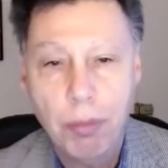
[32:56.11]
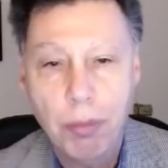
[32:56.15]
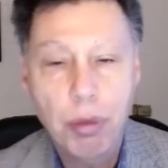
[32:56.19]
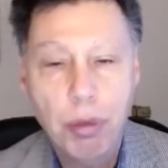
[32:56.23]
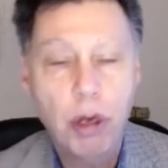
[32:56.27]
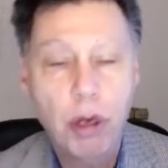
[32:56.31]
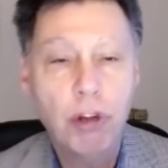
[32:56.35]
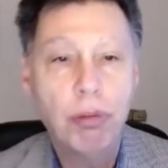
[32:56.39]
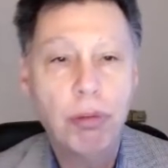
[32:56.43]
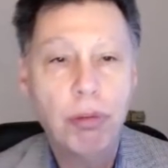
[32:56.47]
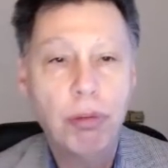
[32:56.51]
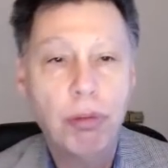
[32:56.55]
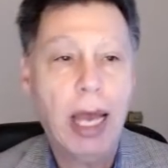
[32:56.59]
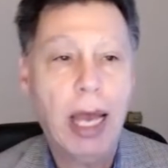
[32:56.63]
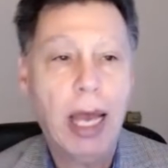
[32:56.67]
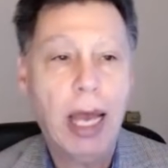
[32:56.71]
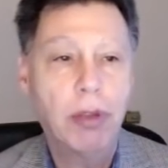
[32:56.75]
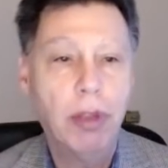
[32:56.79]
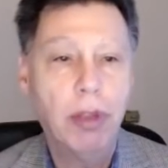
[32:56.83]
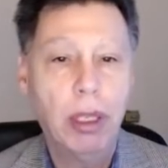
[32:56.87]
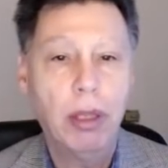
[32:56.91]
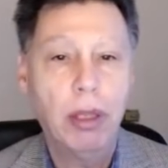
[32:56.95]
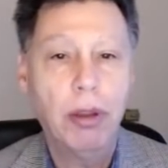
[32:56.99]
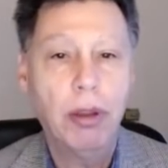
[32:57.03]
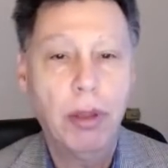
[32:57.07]
pushback,
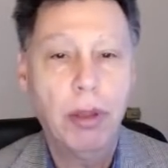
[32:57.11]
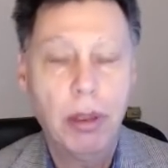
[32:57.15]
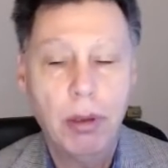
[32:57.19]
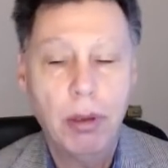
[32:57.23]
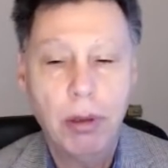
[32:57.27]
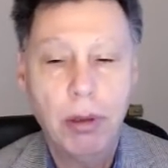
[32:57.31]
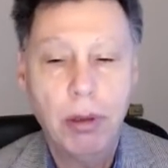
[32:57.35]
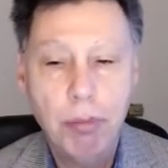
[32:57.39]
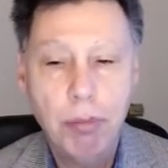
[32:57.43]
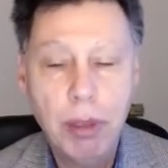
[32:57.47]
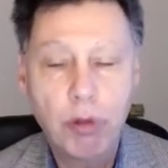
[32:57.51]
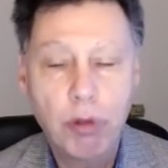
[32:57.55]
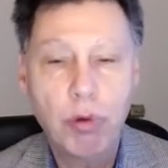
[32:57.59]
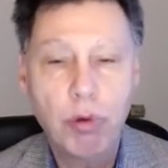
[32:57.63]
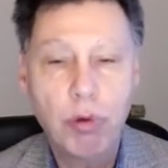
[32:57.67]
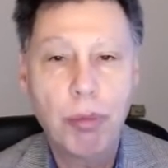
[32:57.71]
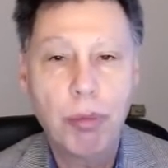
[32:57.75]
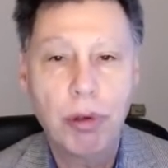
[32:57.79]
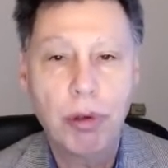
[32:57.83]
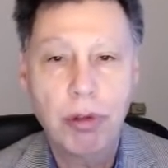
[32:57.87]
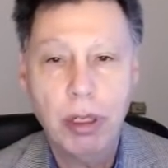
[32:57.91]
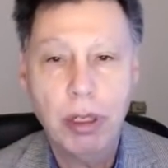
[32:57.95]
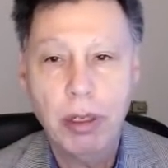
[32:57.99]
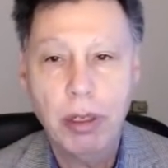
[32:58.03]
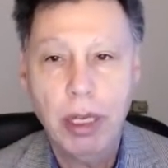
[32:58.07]
the
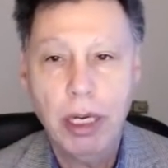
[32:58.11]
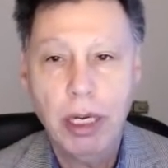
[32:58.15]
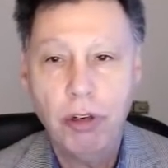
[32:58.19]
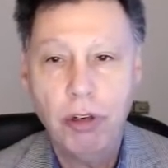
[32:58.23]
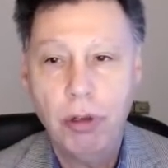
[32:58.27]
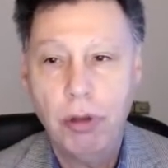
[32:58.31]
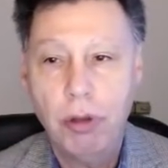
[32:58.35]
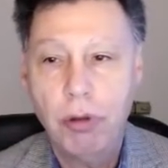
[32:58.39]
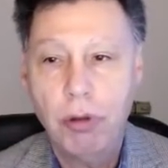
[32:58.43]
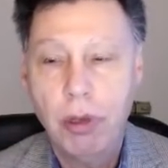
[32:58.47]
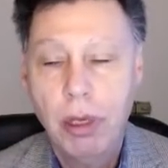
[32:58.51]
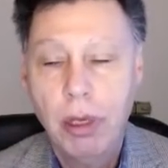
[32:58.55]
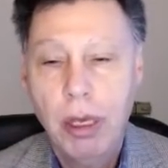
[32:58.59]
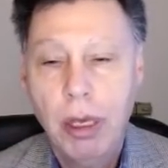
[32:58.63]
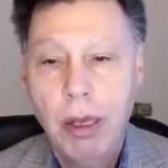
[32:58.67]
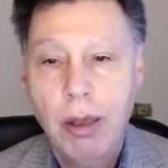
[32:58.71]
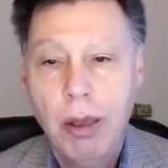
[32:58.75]
misrepresentations.